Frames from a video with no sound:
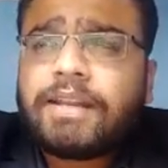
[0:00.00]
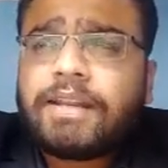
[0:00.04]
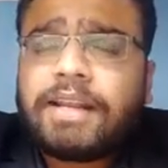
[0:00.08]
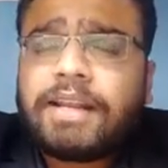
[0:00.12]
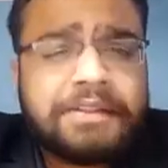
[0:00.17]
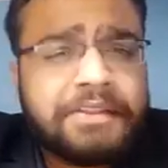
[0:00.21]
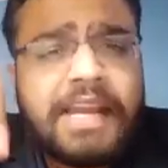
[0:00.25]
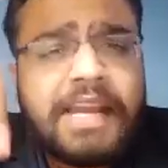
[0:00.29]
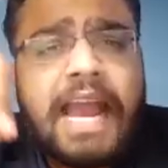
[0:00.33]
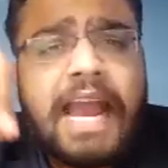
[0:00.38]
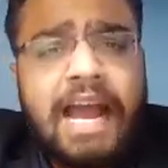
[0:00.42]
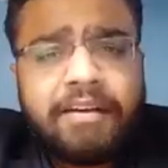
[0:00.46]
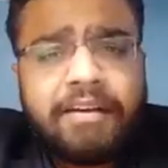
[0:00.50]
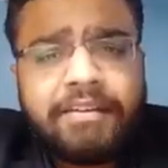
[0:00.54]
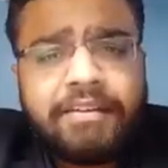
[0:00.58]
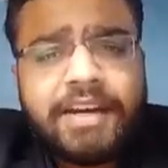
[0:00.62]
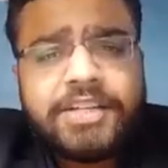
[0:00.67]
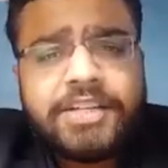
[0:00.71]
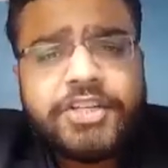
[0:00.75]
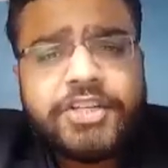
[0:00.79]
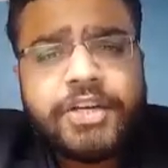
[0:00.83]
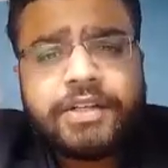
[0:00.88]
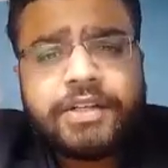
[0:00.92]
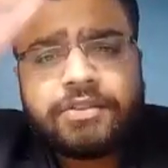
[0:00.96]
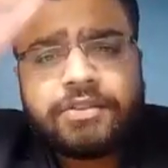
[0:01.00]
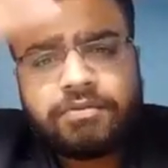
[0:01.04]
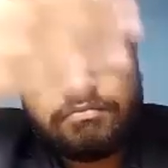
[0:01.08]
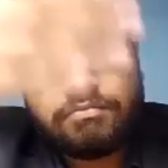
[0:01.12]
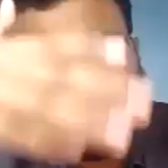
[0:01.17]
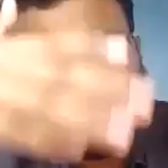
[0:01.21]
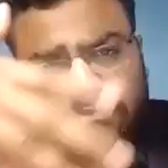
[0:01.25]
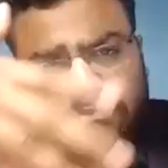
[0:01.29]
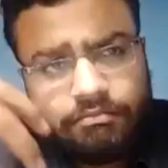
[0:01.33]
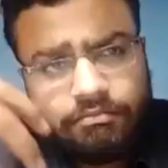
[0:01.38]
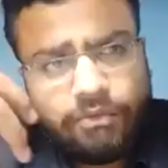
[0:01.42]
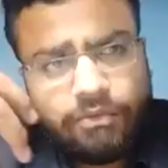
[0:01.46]
the average age,
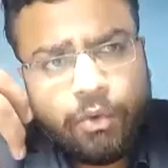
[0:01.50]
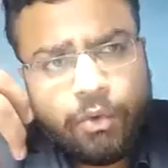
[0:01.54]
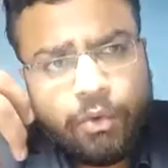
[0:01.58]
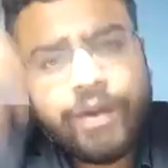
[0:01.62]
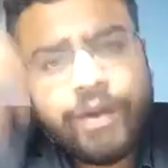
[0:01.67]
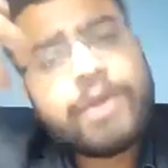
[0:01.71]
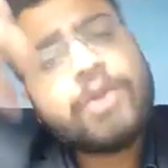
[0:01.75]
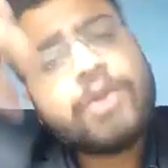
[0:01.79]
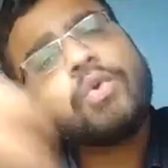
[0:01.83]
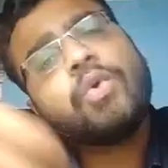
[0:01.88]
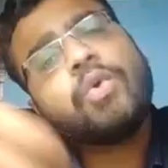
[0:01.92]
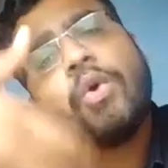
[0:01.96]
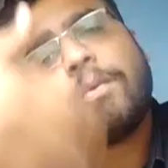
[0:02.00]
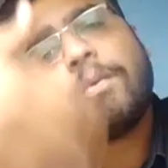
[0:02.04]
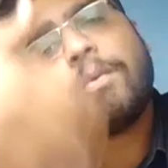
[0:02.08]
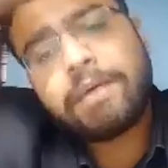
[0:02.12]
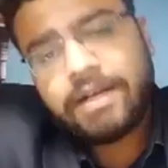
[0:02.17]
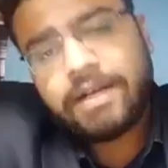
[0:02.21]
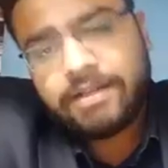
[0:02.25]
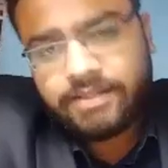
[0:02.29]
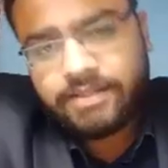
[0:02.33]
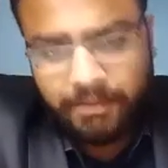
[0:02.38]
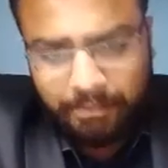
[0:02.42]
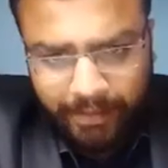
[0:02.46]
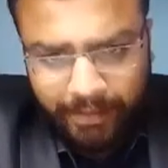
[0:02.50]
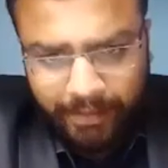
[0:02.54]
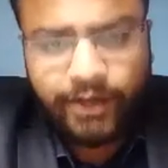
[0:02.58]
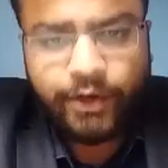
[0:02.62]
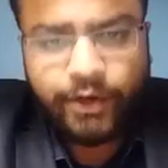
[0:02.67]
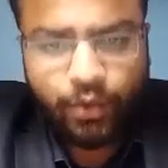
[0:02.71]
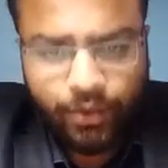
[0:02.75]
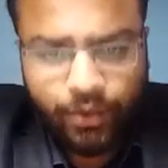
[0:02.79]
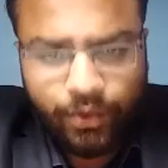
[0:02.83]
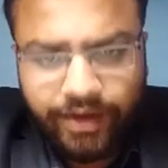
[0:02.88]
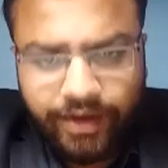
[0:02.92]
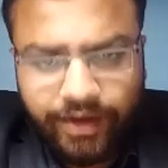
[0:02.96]
when you go past the
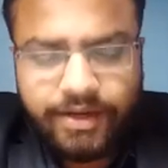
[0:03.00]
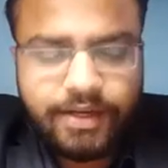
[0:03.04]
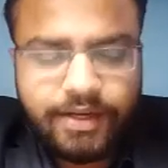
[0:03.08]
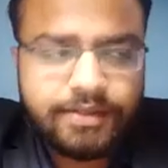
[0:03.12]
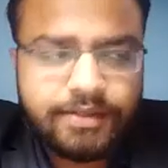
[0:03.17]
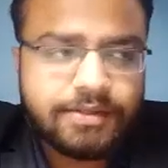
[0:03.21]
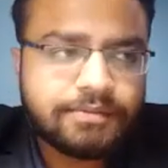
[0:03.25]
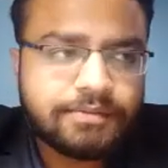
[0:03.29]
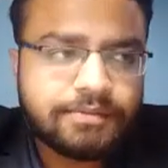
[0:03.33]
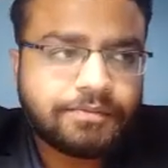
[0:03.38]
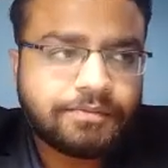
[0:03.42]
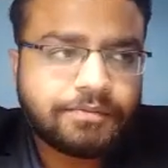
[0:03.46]
metro areas,